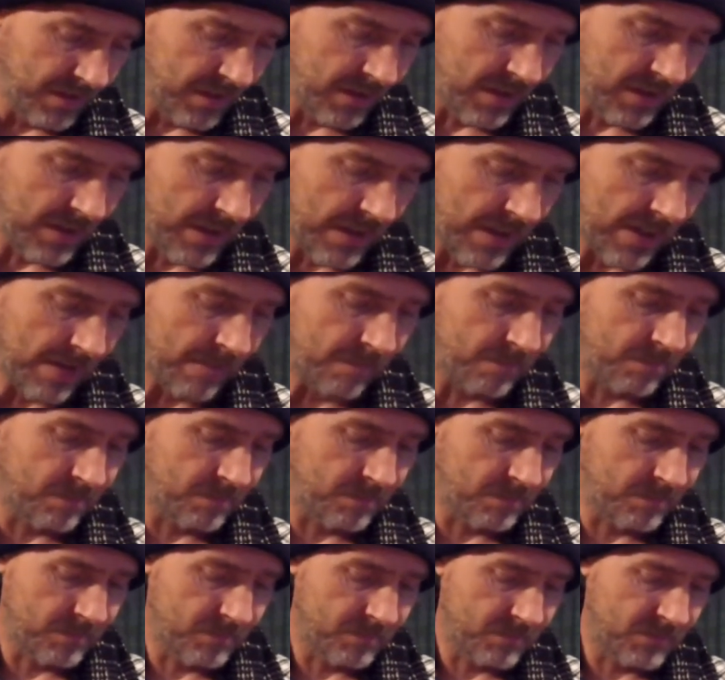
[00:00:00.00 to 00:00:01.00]
So
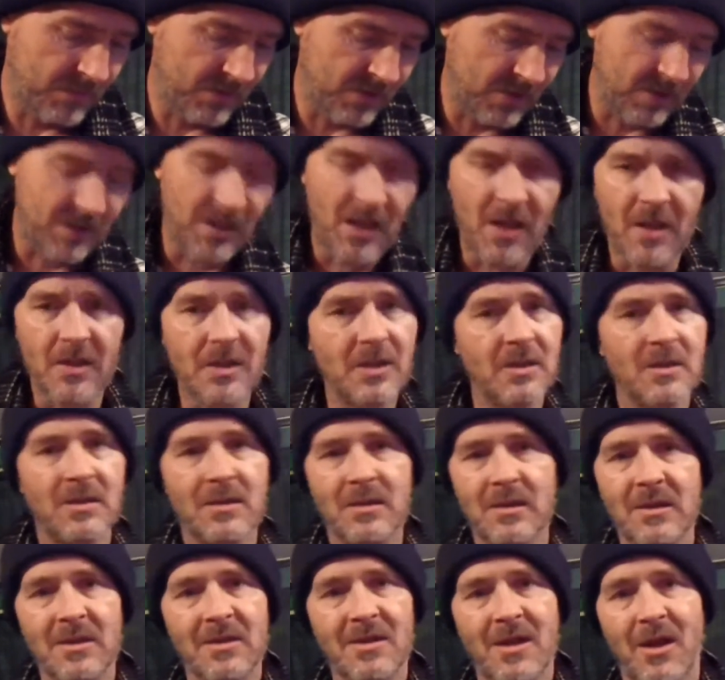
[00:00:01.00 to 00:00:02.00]
yeah,
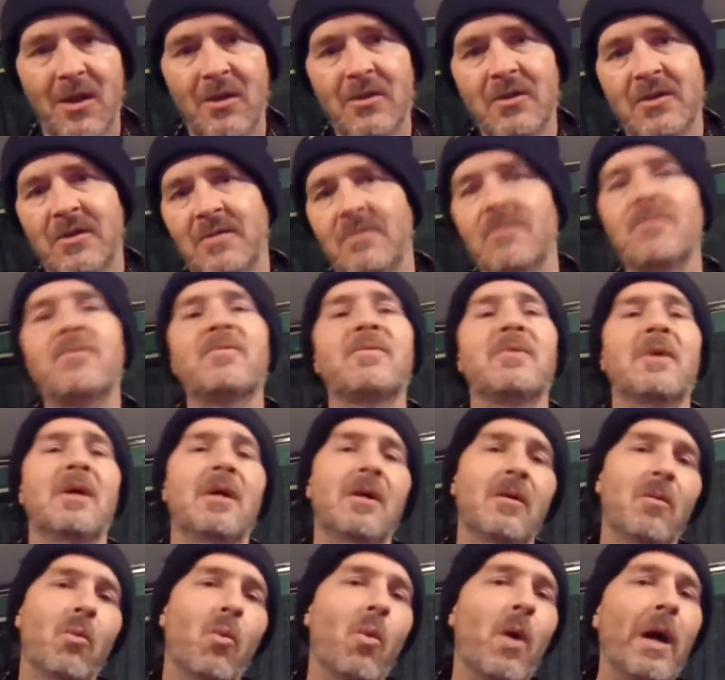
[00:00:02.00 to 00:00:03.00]
there's lots of
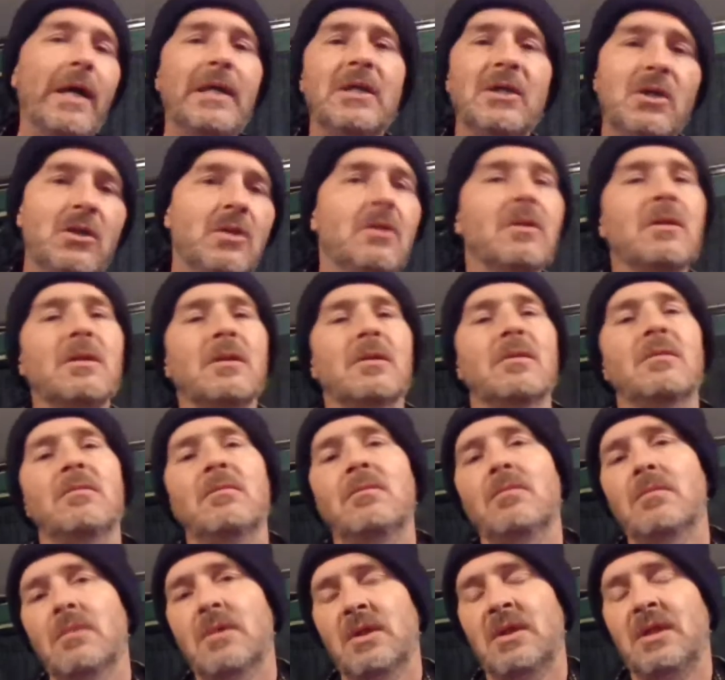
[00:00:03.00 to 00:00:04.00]
ways you can
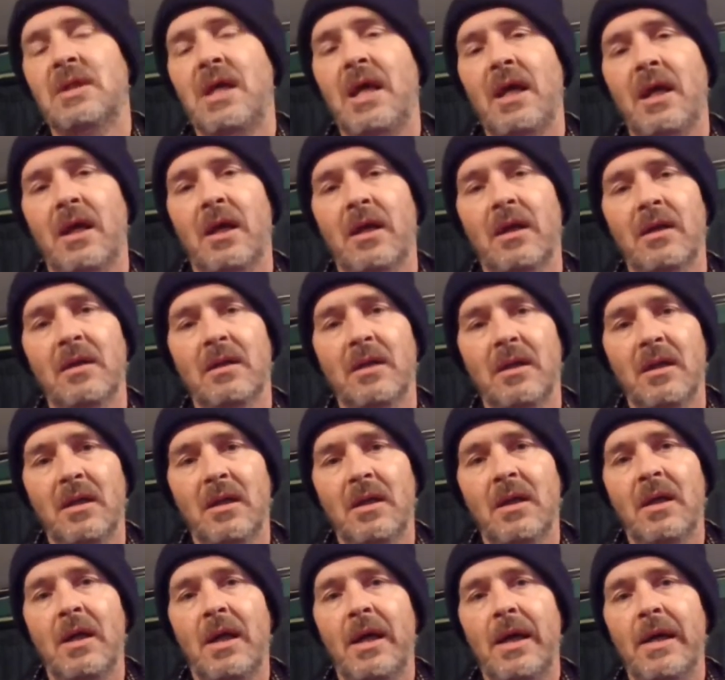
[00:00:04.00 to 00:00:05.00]
attack
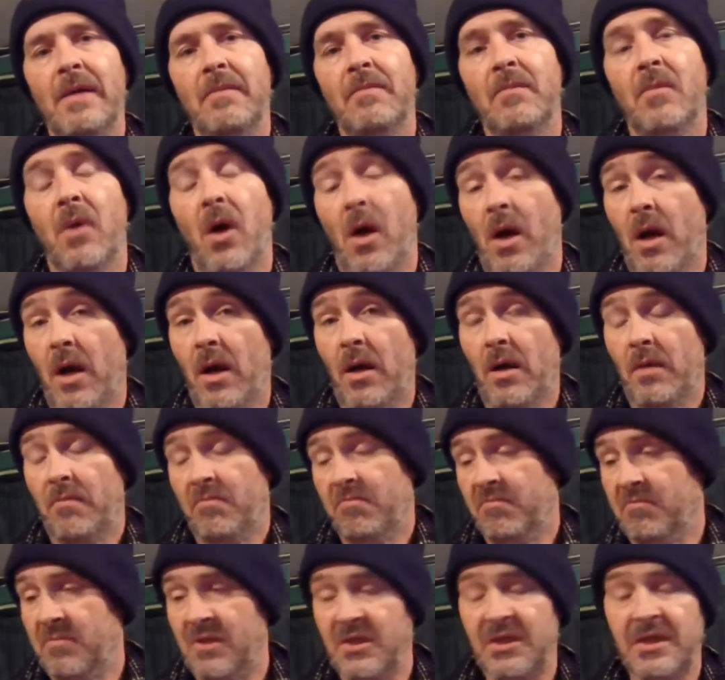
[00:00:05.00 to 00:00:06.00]
it.
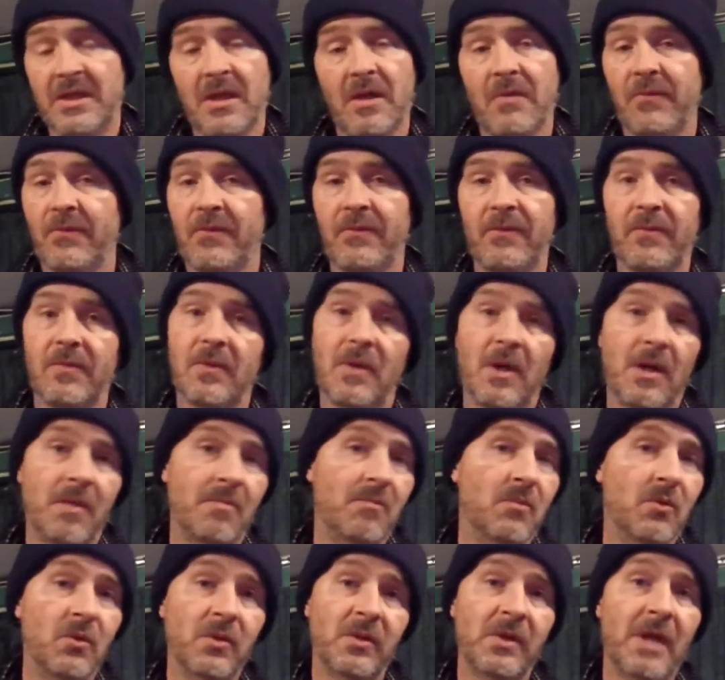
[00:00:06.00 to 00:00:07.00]
Myself,
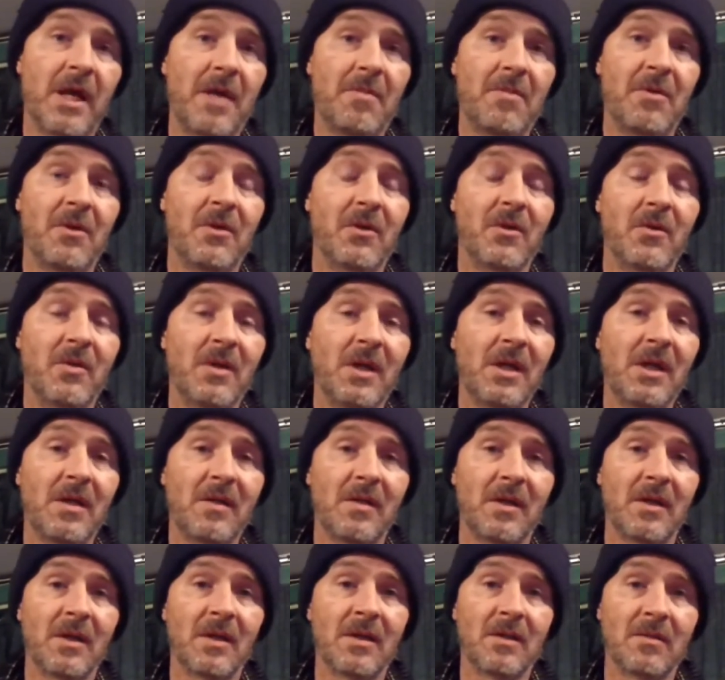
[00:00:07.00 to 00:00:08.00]
I'm more than happy to do
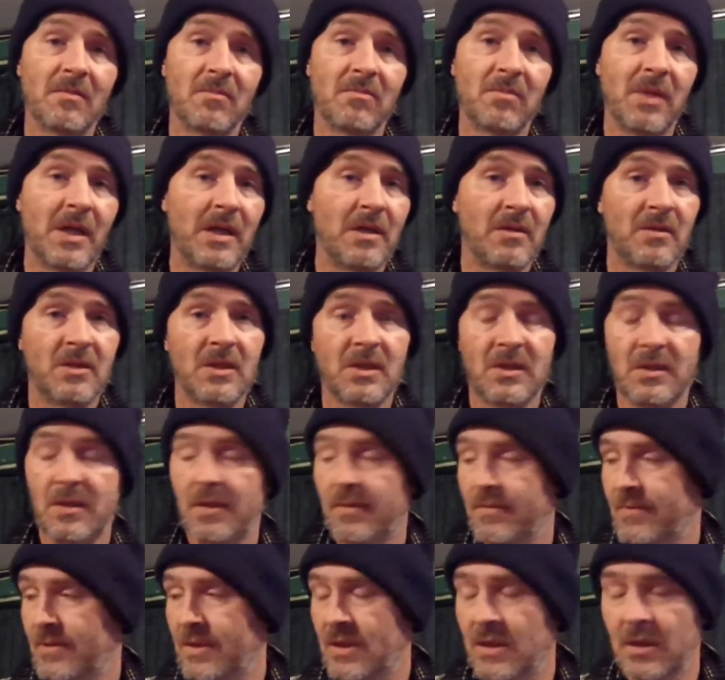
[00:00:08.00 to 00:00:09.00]
anything and just
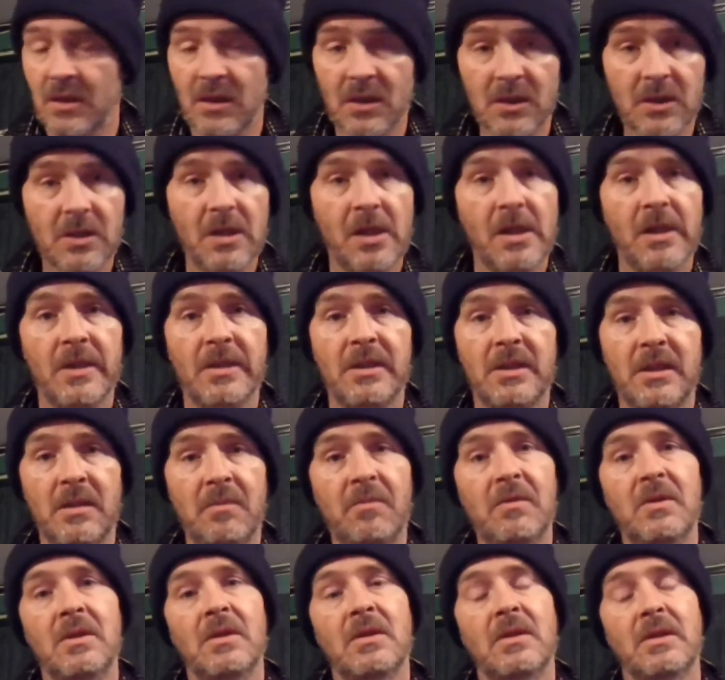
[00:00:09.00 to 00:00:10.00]
give a conditional
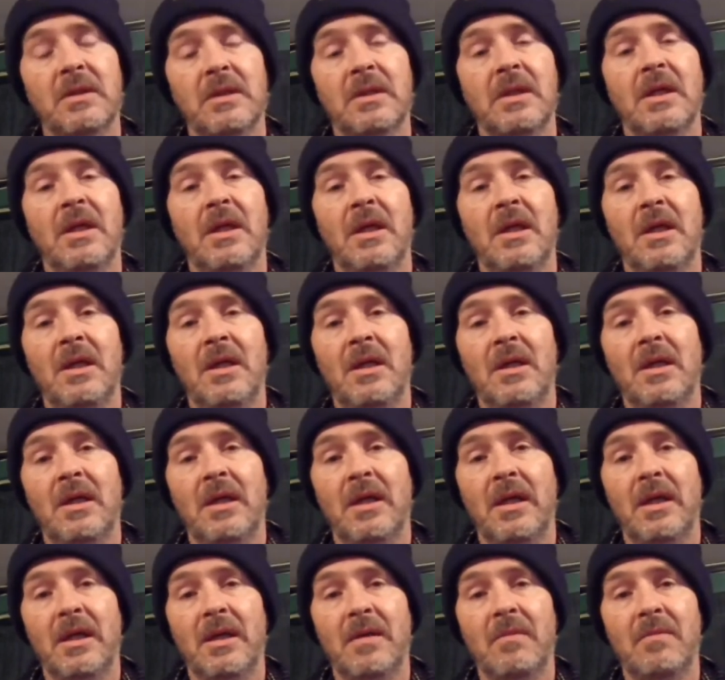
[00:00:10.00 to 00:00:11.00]
acceptance.
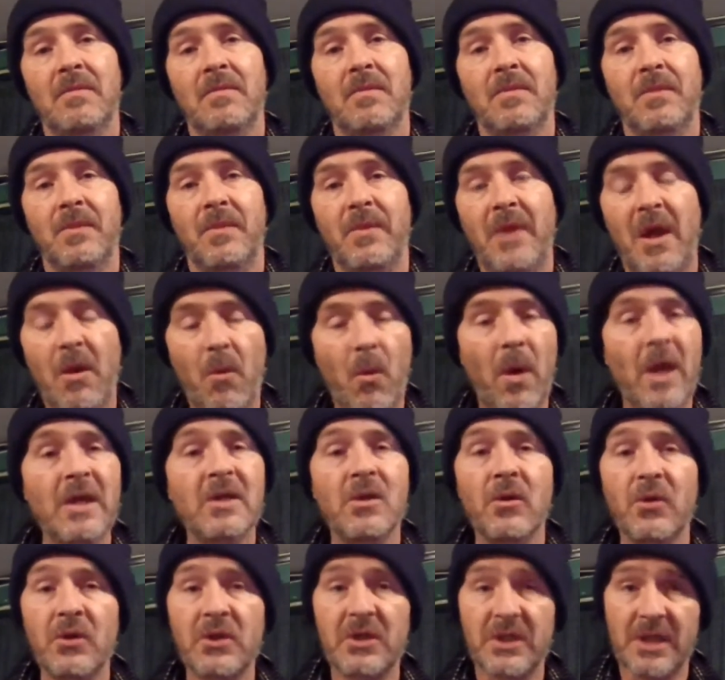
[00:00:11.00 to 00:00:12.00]
That way
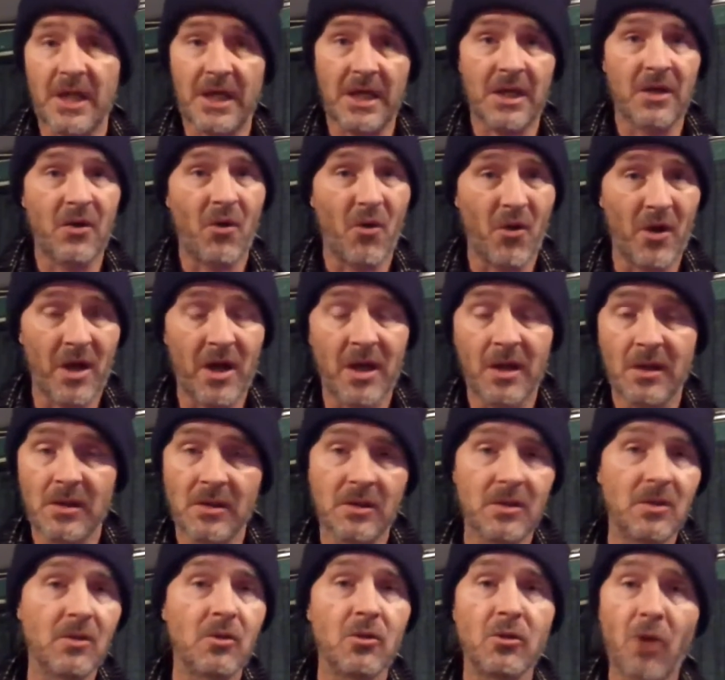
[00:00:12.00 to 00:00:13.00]
you stay in honour,
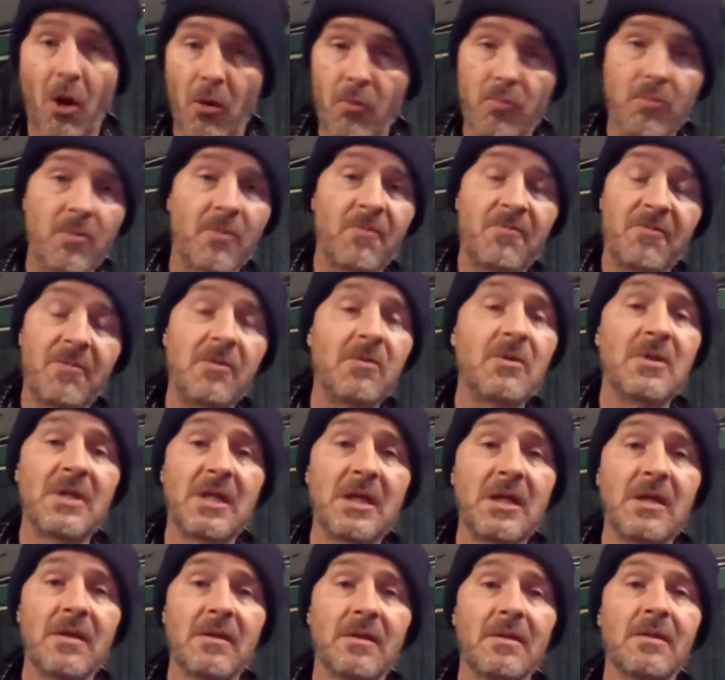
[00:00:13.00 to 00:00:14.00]
you don't refuse
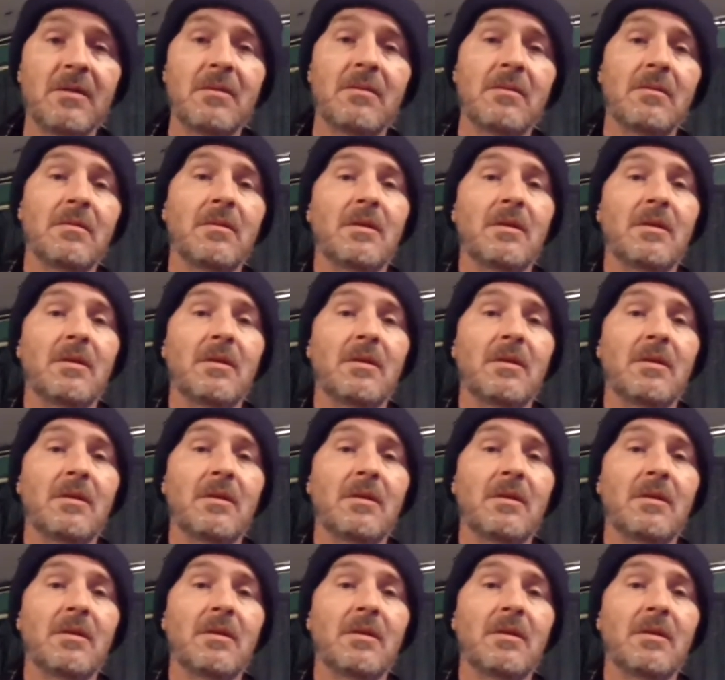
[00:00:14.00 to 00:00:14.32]
anything.